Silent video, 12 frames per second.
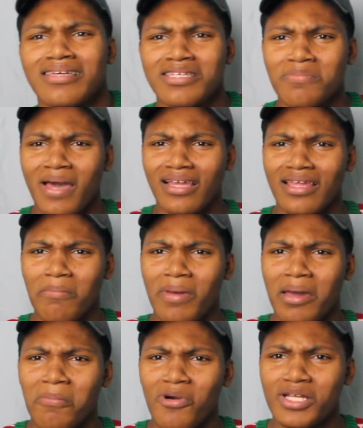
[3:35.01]
Smack that
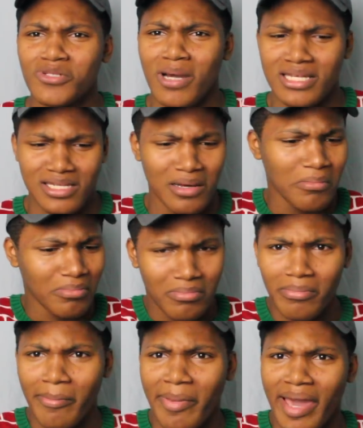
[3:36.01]
bad boy twice and I'm
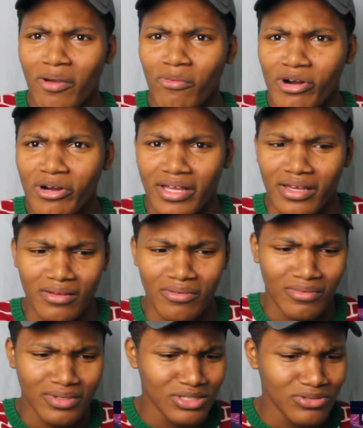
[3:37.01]
back working.
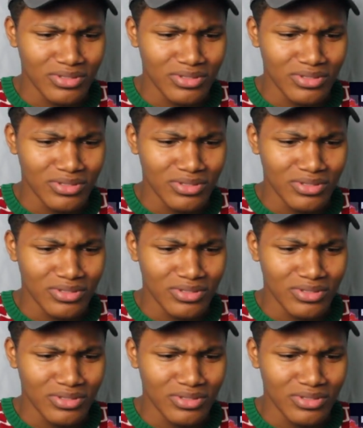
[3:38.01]
What